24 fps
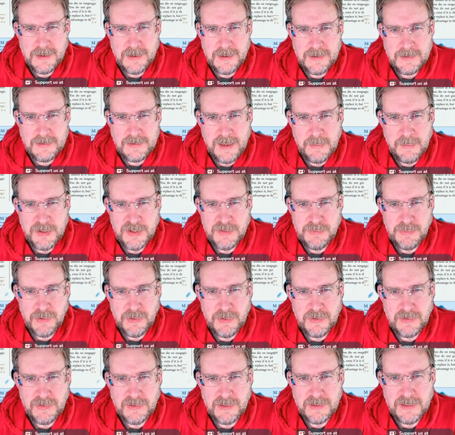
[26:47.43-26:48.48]
Damage
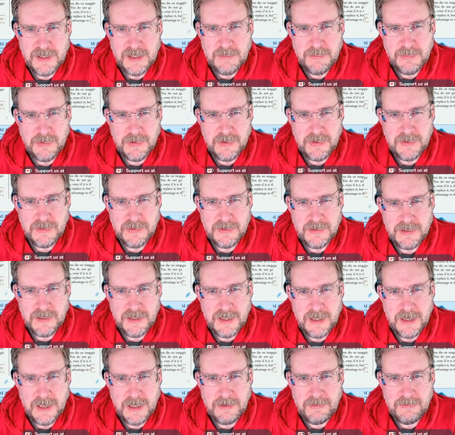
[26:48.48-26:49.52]
bonus, attack bonus,
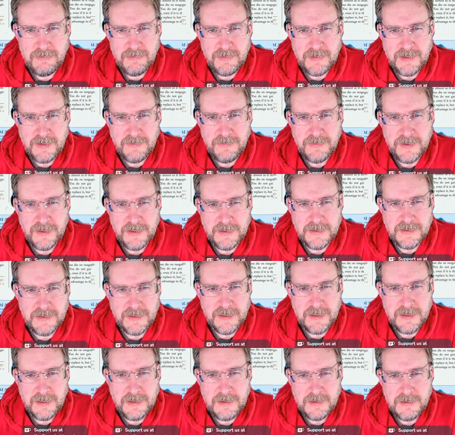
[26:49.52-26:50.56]
okay. And
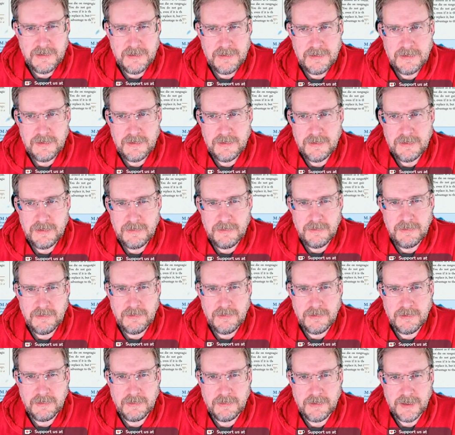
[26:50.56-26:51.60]
difficulty.
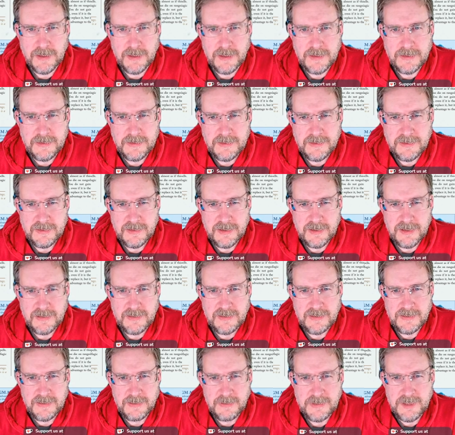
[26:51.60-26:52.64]
Roll dice. So let's
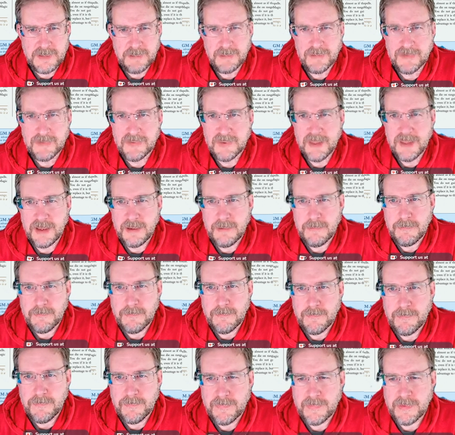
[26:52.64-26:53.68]
see what happens there.
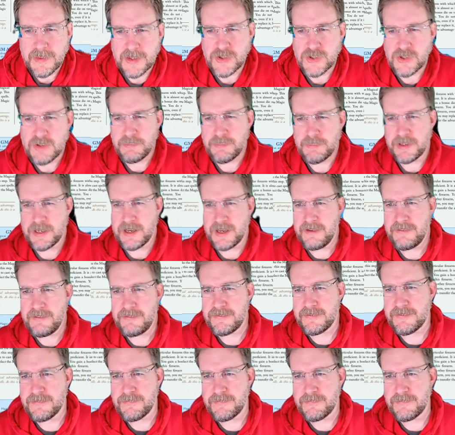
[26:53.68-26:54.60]
That should be enough.